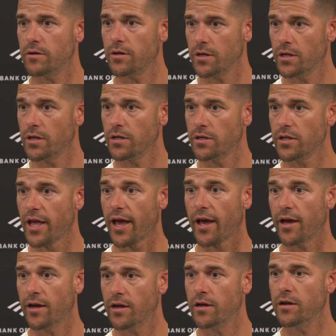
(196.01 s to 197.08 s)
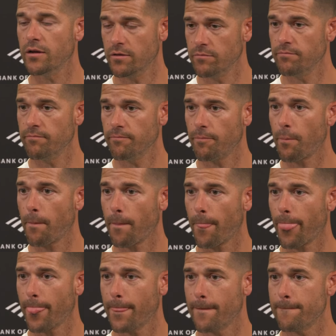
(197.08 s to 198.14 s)
Yeah, it yeah. looked like they were
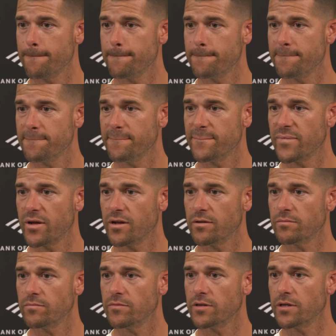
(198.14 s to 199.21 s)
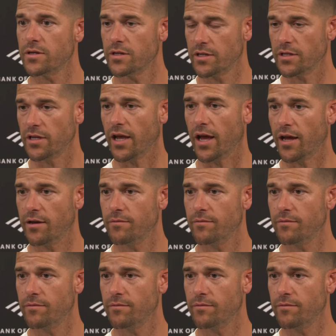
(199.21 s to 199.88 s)
together for quite a long time and yeah.